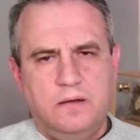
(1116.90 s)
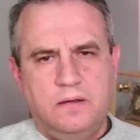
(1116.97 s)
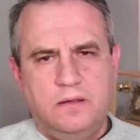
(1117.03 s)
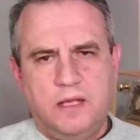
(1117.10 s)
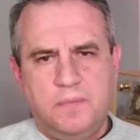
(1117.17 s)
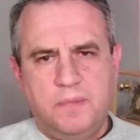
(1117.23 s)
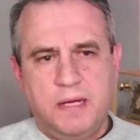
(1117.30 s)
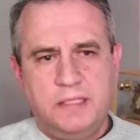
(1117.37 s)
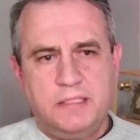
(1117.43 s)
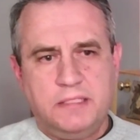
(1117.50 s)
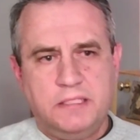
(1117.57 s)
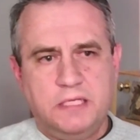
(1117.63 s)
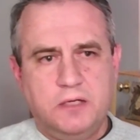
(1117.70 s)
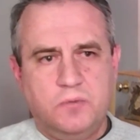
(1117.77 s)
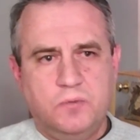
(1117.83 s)

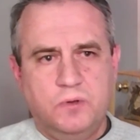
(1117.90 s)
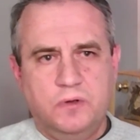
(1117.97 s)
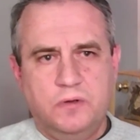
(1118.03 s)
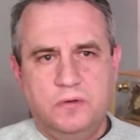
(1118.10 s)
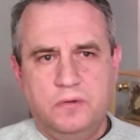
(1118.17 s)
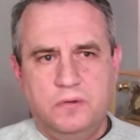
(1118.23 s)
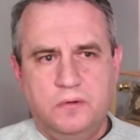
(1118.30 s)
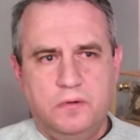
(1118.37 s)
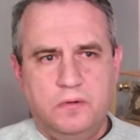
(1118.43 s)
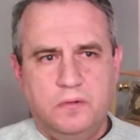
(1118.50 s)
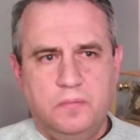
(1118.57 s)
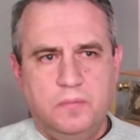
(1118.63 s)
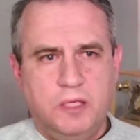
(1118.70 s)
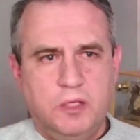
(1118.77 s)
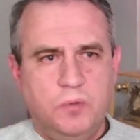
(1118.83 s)
dimensions that were
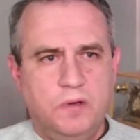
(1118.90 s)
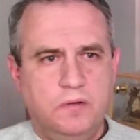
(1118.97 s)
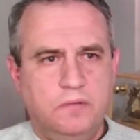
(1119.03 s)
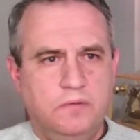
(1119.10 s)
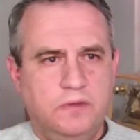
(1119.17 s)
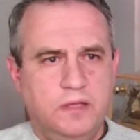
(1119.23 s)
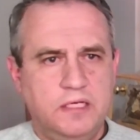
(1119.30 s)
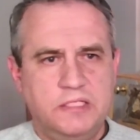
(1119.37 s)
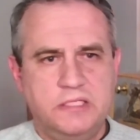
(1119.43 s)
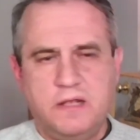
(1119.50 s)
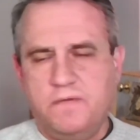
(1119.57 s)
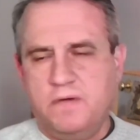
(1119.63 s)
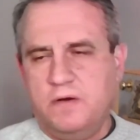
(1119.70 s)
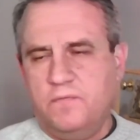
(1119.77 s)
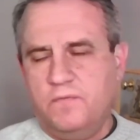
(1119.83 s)
between
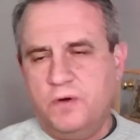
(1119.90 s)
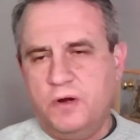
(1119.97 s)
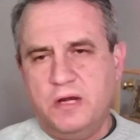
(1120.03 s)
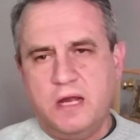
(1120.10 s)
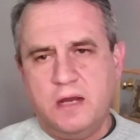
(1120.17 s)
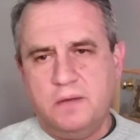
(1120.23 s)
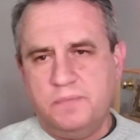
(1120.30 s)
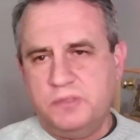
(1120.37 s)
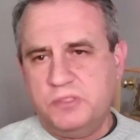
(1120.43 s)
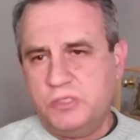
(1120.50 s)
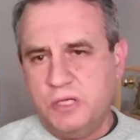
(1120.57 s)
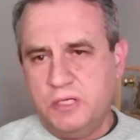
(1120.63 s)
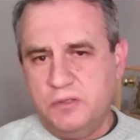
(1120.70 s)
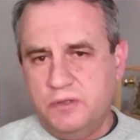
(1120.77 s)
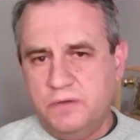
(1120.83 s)
37 and
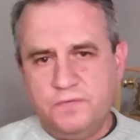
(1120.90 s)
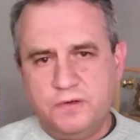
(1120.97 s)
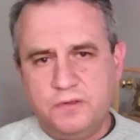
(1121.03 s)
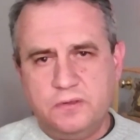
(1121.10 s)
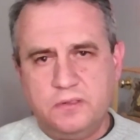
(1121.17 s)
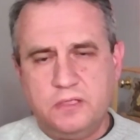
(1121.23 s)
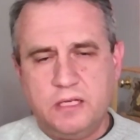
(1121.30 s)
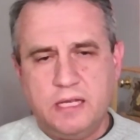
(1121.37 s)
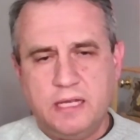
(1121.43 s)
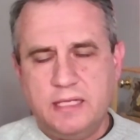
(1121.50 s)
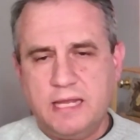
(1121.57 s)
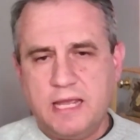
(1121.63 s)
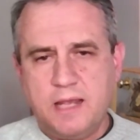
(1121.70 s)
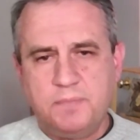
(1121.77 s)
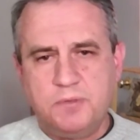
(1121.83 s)
49% different had
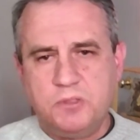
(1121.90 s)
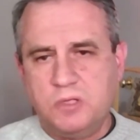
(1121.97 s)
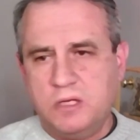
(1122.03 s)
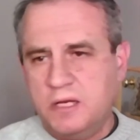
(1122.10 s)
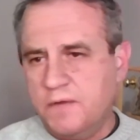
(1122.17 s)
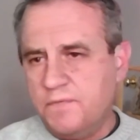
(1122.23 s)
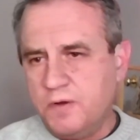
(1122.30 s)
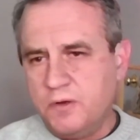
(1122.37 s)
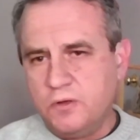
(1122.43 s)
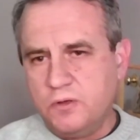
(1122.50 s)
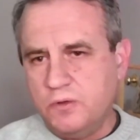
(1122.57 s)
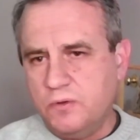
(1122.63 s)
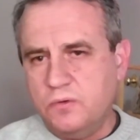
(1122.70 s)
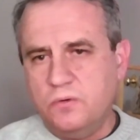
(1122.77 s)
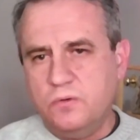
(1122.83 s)
absolutely nothing to
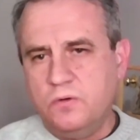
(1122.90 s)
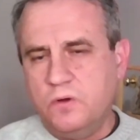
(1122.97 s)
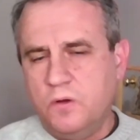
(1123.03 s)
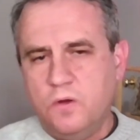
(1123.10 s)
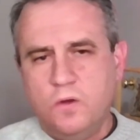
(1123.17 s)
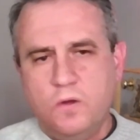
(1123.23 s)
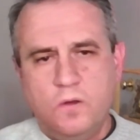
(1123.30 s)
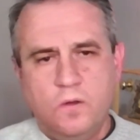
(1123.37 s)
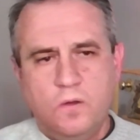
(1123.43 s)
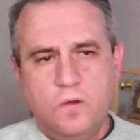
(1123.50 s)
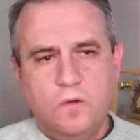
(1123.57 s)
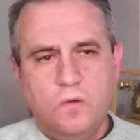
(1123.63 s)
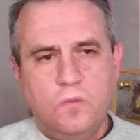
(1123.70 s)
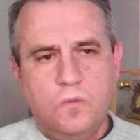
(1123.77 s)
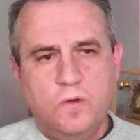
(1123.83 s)
do
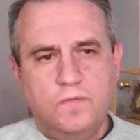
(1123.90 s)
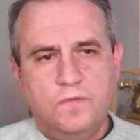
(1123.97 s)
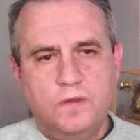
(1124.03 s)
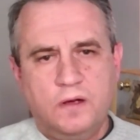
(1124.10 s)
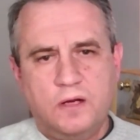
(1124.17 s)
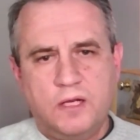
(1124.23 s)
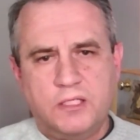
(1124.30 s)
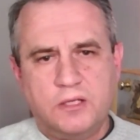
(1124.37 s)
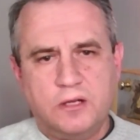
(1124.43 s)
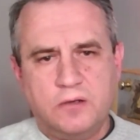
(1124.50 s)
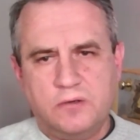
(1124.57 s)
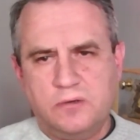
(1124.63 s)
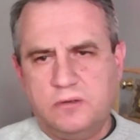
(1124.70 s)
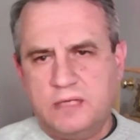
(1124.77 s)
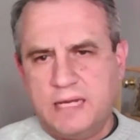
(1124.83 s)
with the
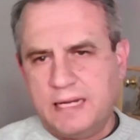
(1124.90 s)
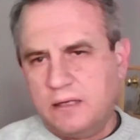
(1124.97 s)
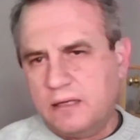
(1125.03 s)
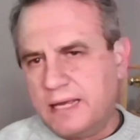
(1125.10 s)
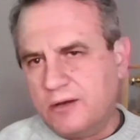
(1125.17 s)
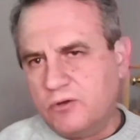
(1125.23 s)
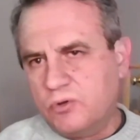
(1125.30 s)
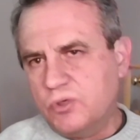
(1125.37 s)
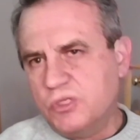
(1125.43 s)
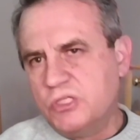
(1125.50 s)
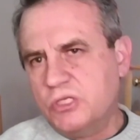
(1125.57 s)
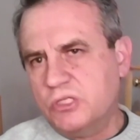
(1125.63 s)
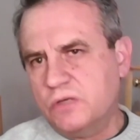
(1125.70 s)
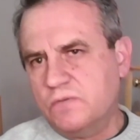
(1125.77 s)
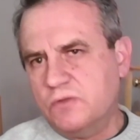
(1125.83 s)
classical
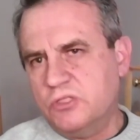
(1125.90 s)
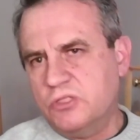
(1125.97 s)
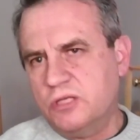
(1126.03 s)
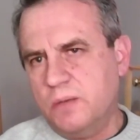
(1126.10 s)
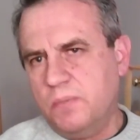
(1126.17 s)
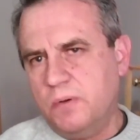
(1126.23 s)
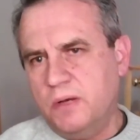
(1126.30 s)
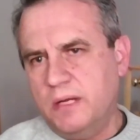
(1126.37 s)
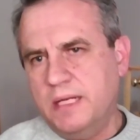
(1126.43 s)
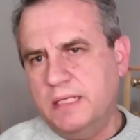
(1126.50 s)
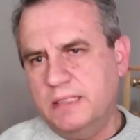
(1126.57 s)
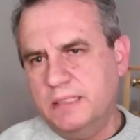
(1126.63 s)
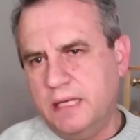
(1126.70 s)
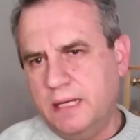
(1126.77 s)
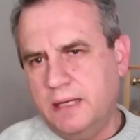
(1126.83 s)
characteristics of the shape on
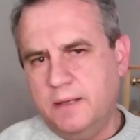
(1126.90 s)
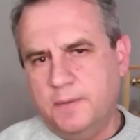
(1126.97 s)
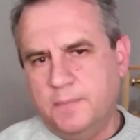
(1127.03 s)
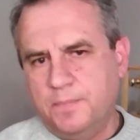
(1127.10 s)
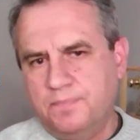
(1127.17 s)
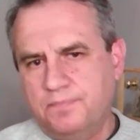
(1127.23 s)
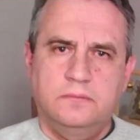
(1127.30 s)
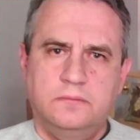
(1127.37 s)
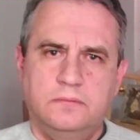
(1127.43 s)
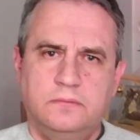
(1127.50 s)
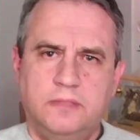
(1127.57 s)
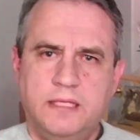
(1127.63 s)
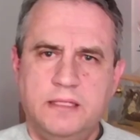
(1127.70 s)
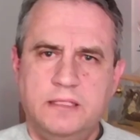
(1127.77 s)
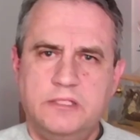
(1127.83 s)
Inge's head.
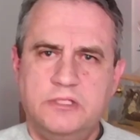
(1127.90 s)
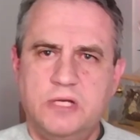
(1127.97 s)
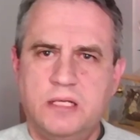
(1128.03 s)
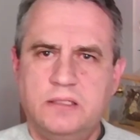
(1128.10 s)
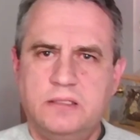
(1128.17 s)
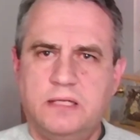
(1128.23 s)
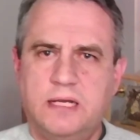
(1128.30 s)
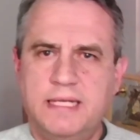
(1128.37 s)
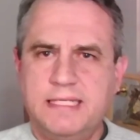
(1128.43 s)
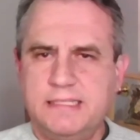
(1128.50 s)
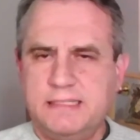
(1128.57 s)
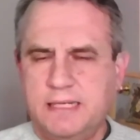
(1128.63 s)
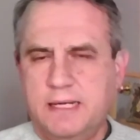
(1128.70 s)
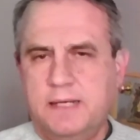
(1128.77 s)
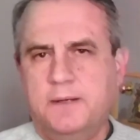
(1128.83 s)
Then the judge later
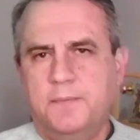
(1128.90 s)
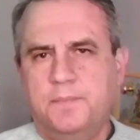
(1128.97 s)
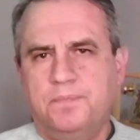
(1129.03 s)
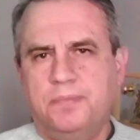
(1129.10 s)
said,